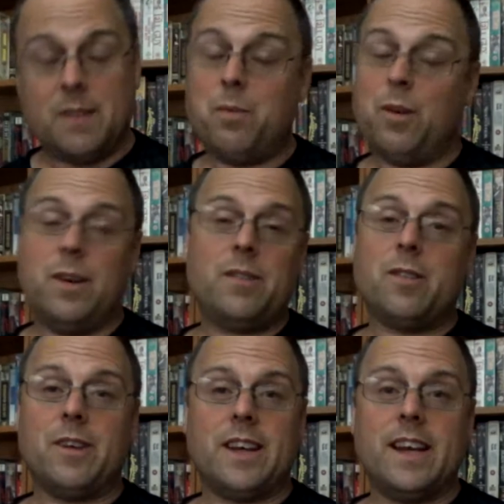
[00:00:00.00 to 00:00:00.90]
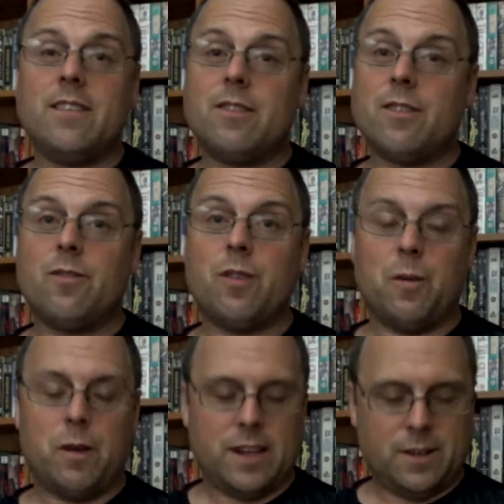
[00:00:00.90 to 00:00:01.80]
but it's okay. It's good fun
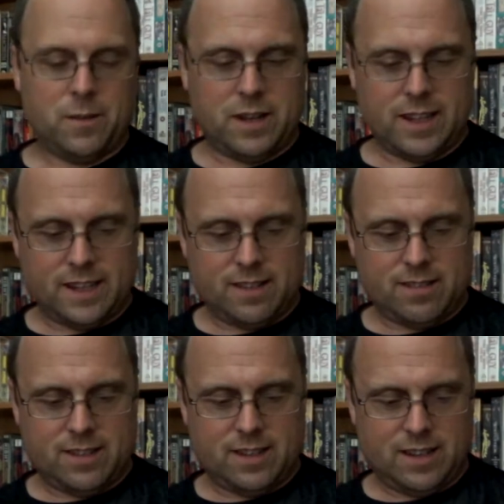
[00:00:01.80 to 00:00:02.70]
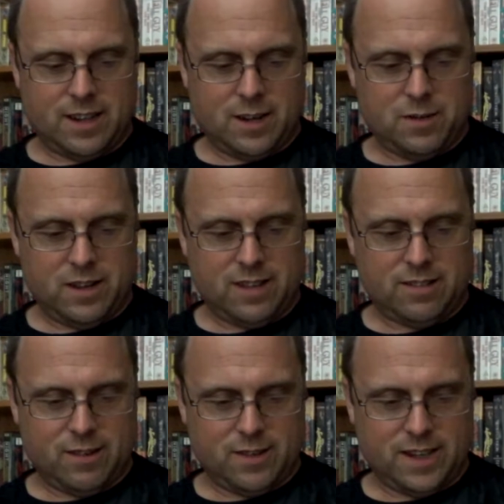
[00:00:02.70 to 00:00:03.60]
while it is, it's
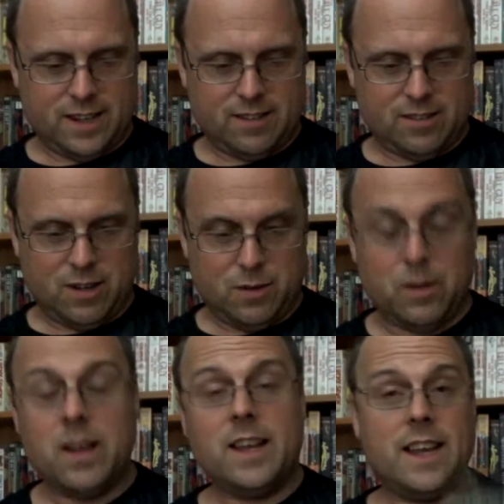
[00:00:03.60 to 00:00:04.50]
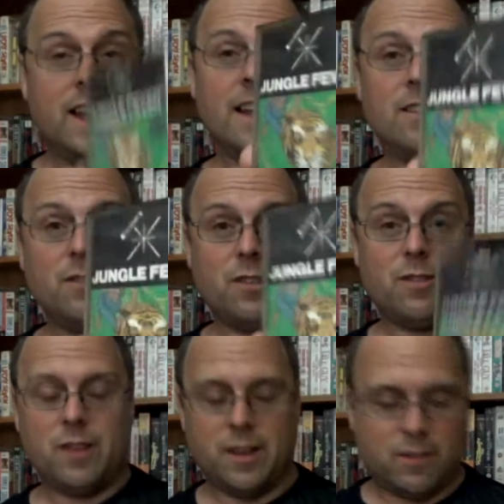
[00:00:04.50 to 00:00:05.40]
okay. So yeah, Jungle
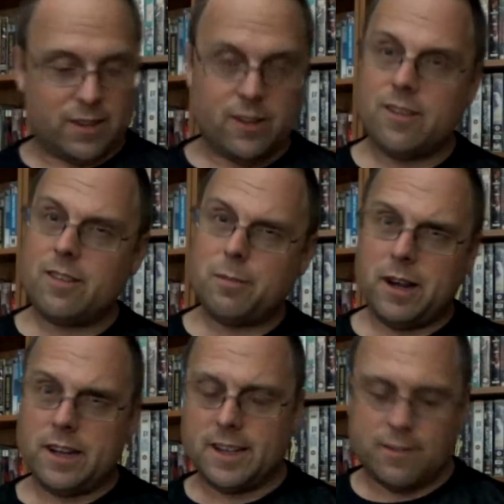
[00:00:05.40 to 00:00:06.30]
Fever, not the Spike Lee